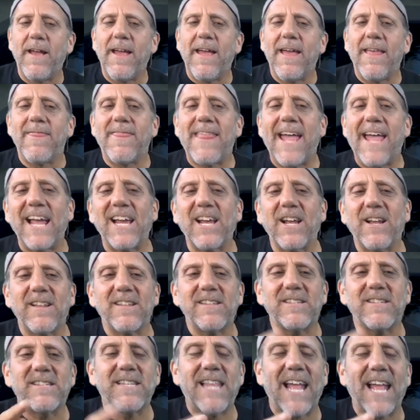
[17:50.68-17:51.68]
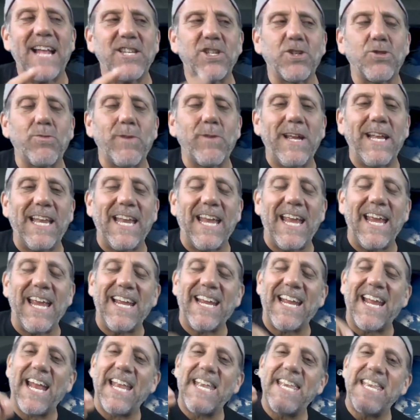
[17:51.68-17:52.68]
That treaty
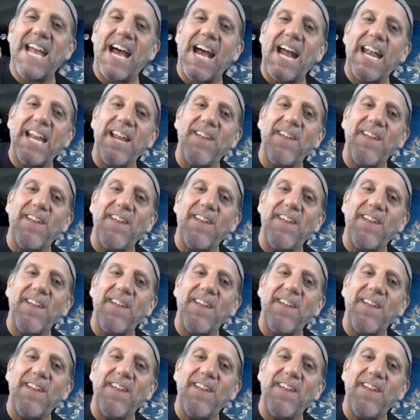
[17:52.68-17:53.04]
cannot